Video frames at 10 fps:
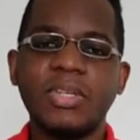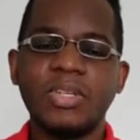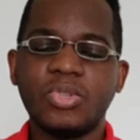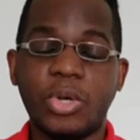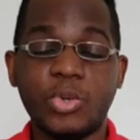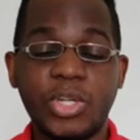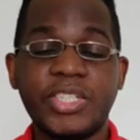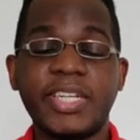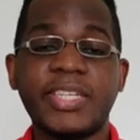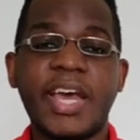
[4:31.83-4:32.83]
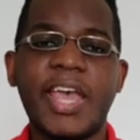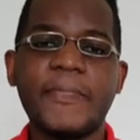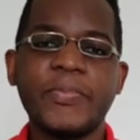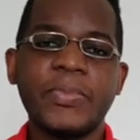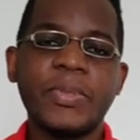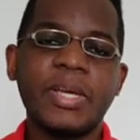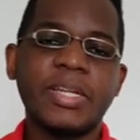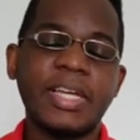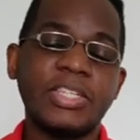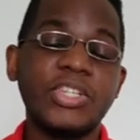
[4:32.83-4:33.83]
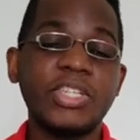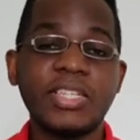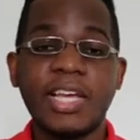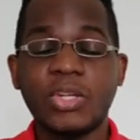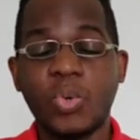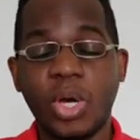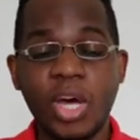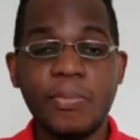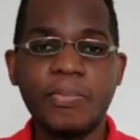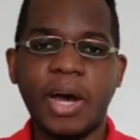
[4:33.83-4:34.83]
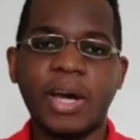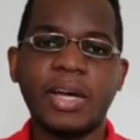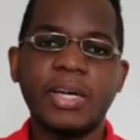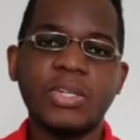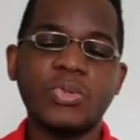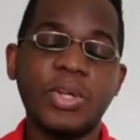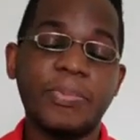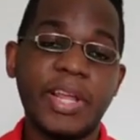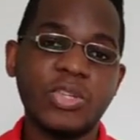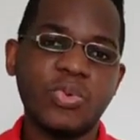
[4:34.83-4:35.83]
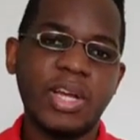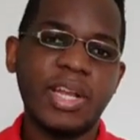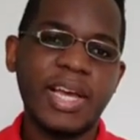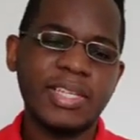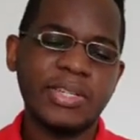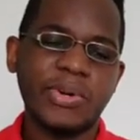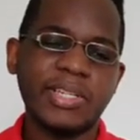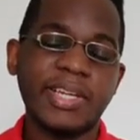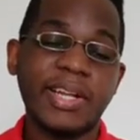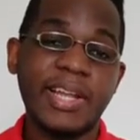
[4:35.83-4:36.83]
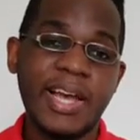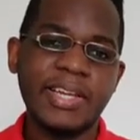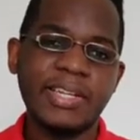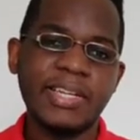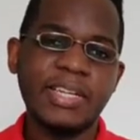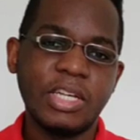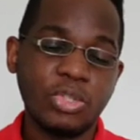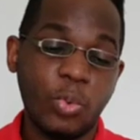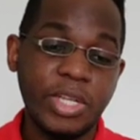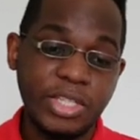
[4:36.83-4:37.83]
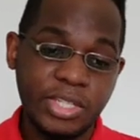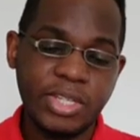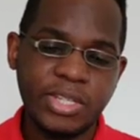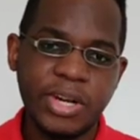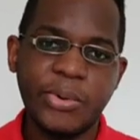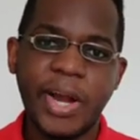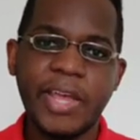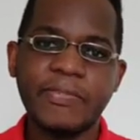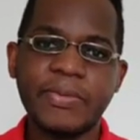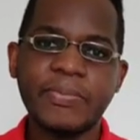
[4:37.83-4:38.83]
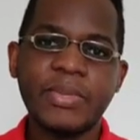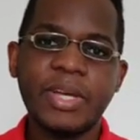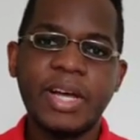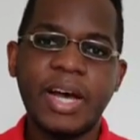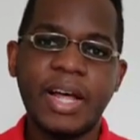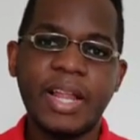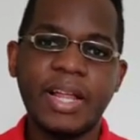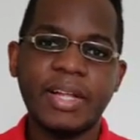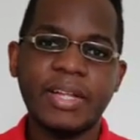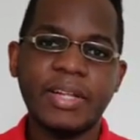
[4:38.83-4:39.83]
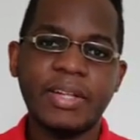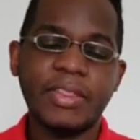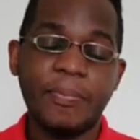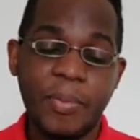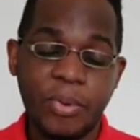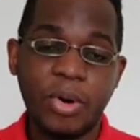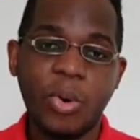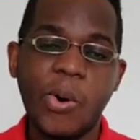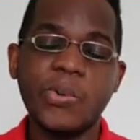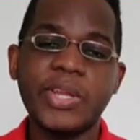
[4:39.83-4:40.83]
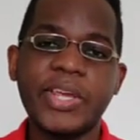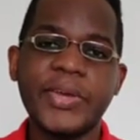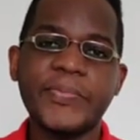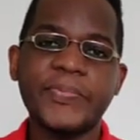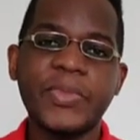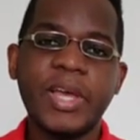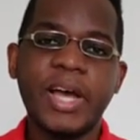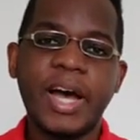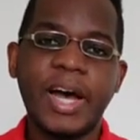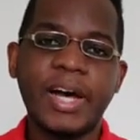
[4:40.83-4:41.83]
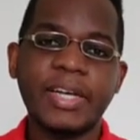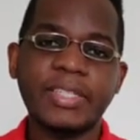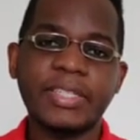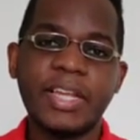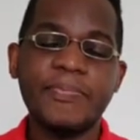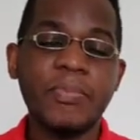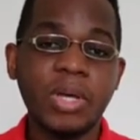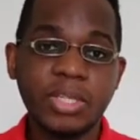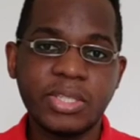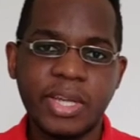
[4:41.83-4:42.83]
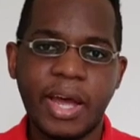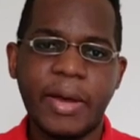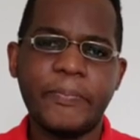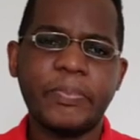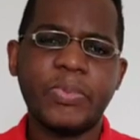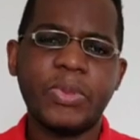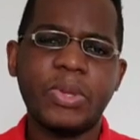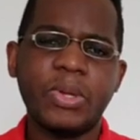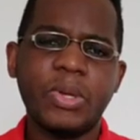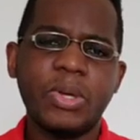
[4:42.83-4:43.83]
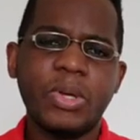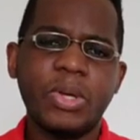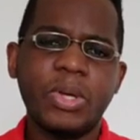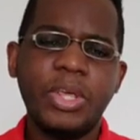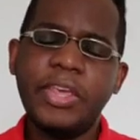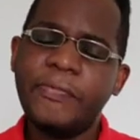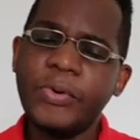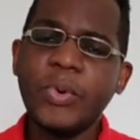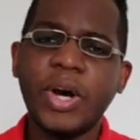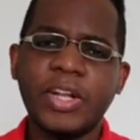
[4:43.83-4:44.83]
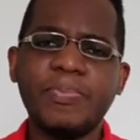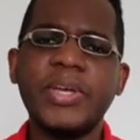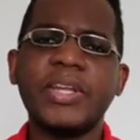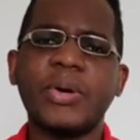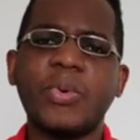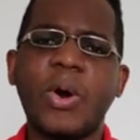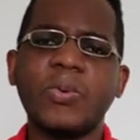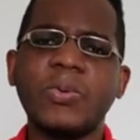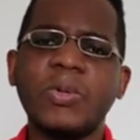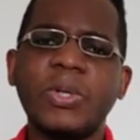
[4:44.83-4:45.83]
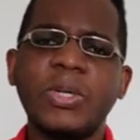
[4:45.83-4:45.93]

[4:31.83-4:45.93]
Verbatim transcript: So it reached a time that Jesus had to come back to the place where Lazarus had died. So when Jesus arrived, uh, the people around him uh, said, Master, if you had been around,